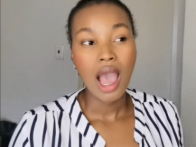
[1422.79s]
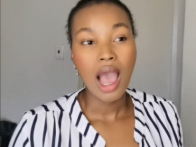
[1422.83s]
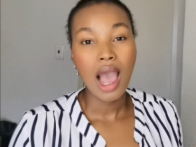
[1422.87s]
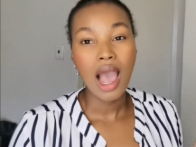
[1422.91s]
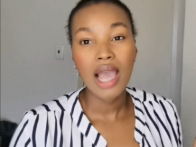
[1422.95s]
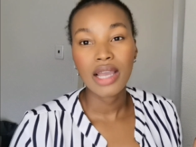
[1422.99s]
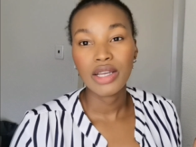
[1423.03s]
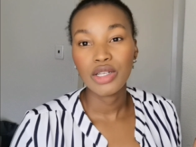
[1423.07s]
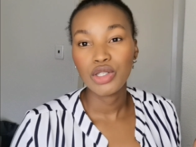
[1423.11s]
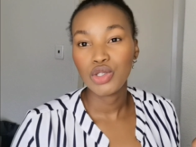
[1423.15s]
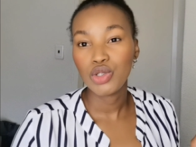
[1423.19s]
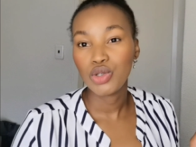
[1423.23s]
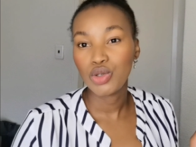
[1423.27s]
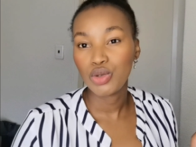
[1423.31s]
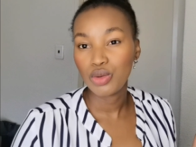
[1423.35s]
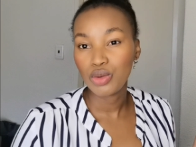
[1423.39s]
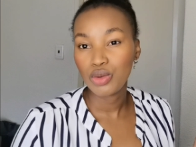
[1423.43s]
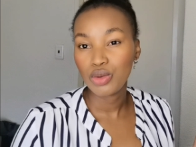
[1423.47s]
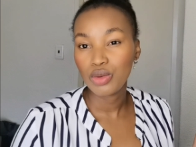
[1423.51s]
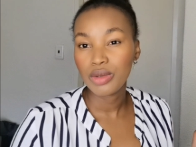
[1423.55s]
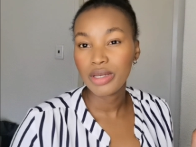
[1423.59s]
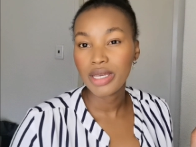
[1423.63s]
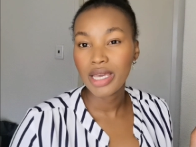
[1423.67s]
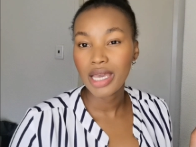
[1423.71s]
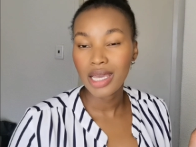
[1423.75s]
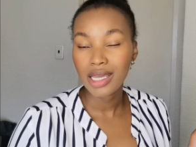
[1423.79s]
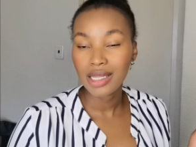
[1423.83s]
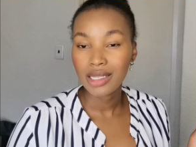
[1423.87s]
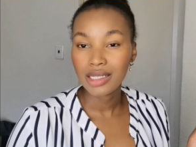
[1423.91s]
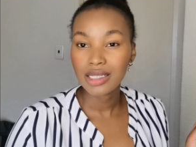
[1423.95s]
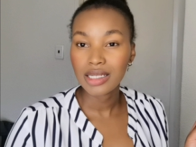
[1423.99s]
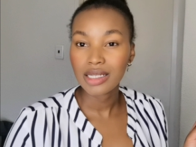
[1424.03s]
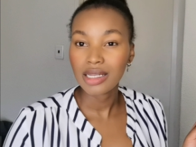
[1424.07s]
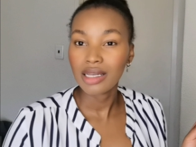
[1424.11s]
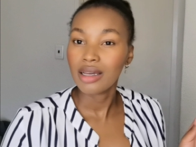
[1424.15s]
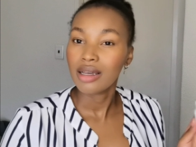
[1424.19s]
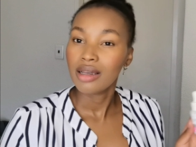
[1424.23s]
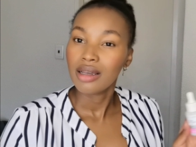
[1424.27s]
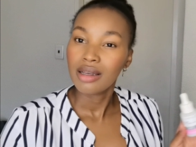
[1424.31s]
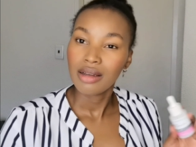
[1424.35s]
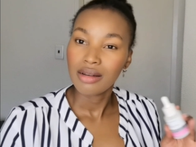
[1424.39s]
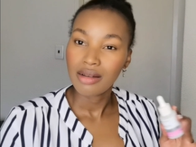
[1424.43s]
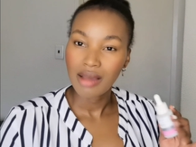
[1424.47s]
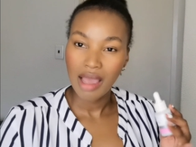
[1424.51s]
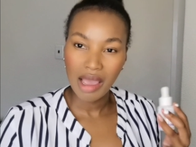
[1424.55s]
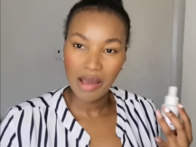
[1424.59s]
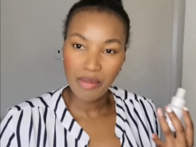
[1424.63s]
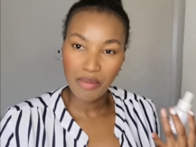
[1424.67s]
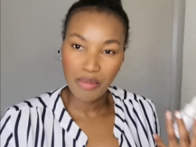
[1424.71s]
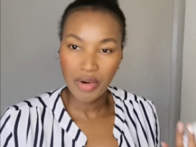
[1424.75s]
I do get
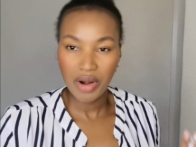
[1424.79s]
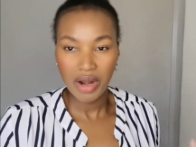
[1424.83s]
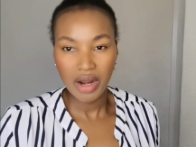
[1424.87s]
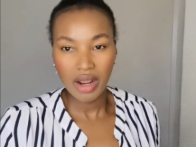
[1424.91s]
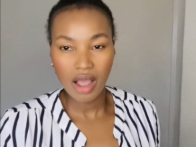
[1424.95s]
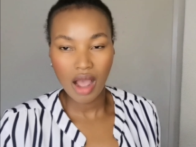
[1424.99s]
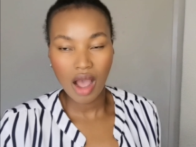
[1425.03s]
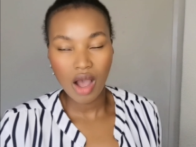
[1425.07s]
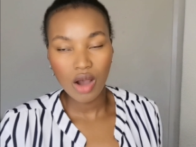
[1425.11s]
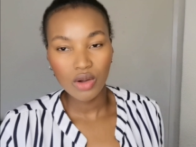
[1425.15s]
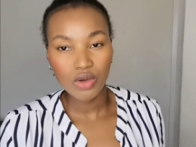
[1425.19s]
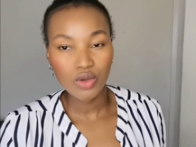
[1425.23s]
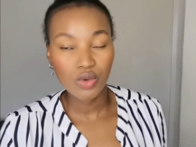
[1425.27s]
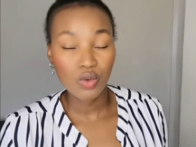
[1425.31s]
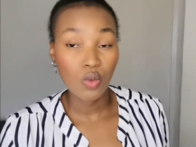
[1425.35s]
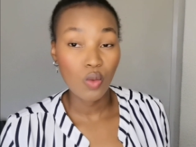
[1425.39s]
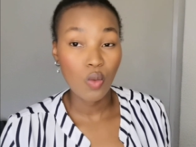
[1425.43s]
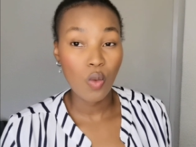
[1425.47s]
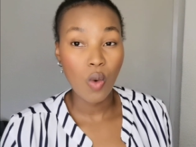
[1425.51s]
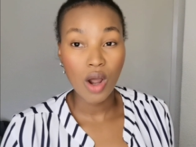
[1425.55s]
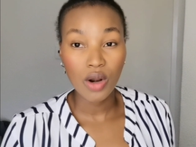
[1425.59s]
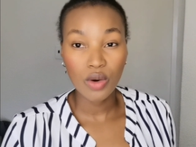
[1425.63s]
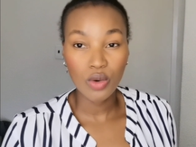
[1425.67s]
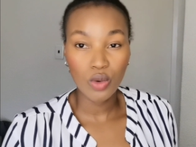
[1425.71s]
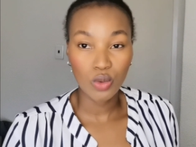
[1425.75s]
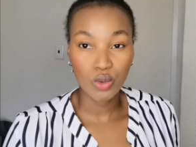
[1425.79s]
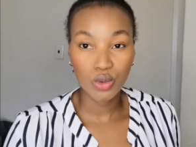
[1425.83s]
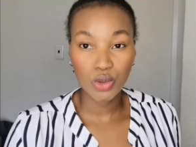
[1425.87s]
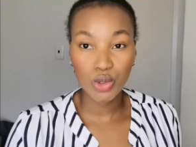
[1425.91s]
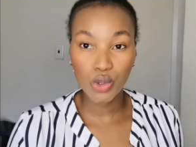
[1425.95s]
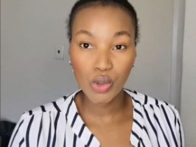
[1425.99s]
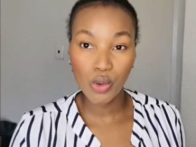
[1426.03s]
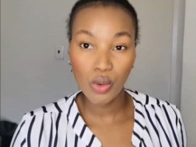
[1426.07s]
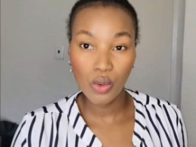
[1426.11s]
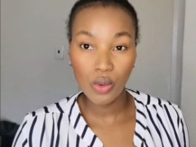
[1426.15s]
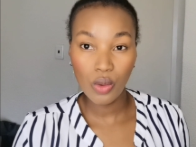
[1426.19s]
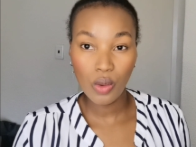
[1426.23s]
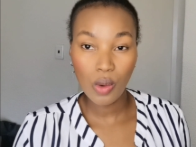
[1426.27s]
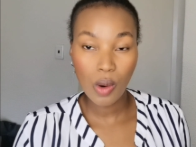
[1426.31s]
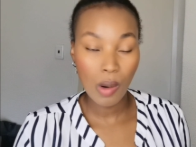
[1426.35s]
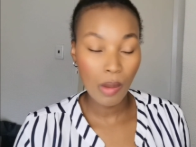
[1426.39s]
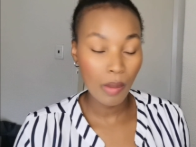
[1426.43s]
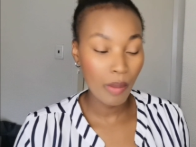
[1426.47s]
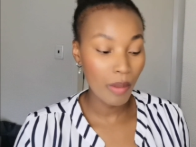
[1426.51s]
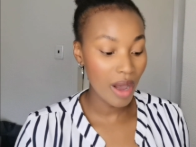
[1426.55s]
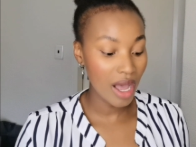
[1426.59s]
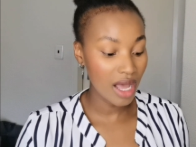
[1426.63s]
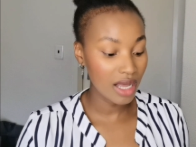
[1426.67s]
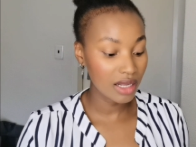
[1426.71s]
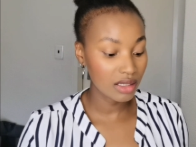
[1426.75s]
a breakout one or two,
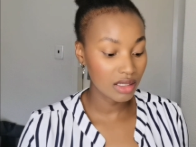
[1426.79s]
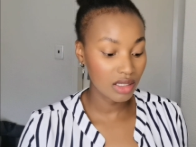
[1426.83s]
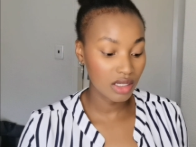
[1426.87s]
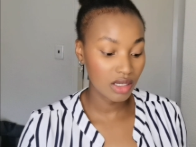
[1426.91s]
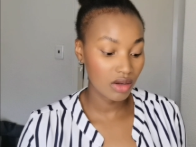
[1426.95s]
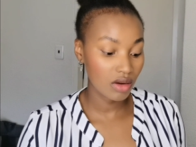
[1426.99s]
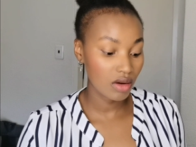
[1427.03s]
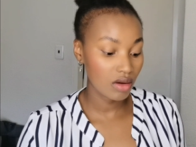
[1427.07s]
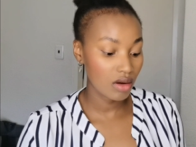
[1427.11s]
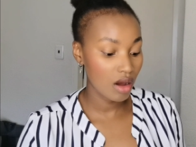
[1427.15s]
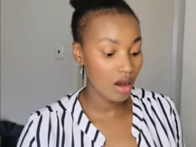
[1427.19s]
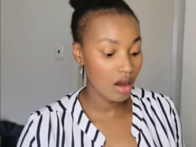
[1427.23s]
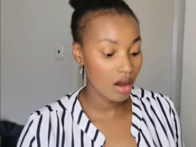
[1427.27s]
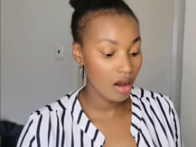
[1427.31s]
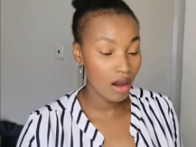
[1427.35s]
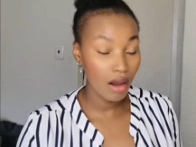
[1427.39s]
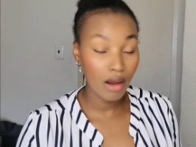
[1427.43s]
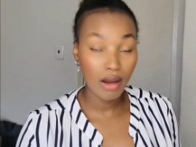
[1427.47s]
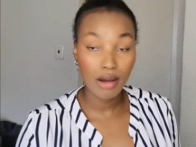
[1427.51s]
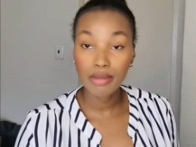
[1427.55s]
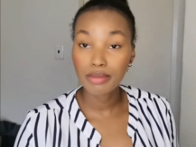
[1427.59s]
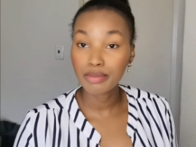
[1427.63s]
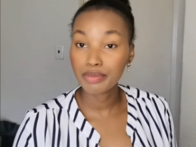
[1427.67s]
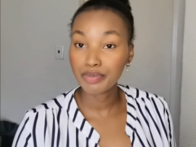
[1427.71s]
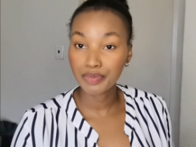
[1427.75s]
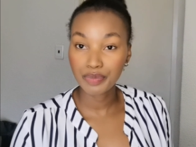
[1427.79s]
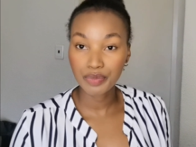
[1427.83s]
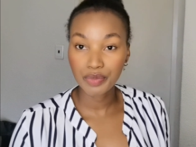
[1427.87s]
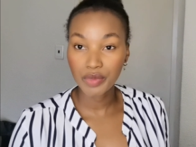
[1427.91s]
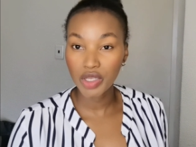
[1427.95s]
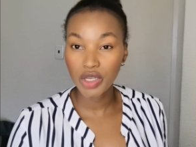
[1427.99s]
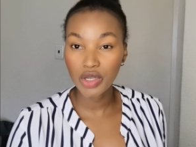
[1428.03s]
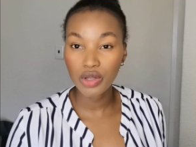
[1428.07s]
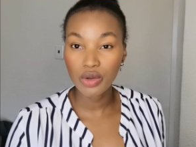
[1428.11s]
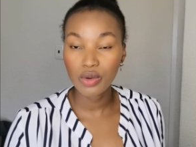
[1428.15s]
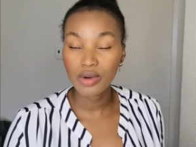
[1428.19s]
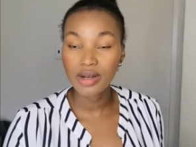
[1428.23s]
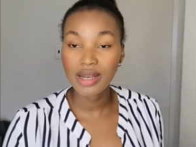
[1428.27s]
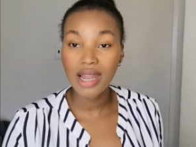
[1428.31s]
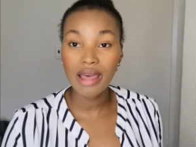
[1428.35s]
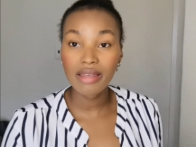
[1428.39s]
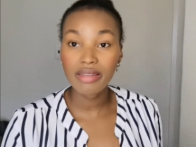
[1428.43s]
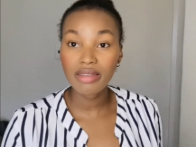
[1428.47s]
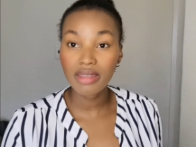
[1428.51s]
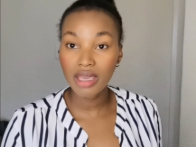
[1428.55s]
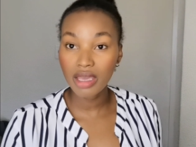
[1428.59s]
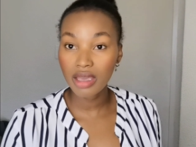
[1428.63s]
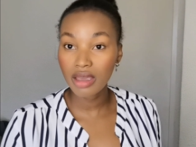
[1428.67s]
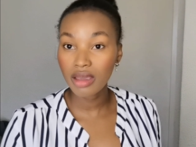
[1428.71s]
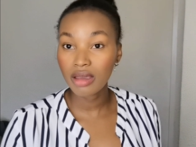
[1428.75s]
but um, you know
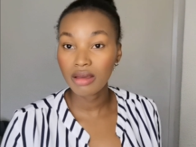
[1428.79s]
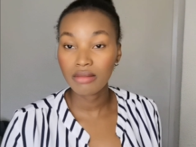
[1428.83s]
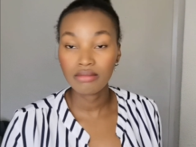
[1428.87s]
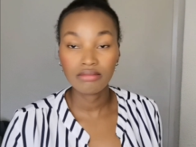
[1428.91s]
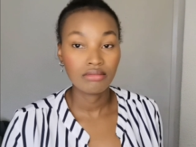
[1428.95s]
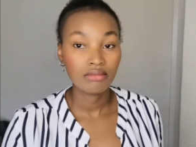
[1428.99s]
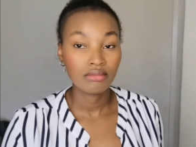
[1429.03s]
nothing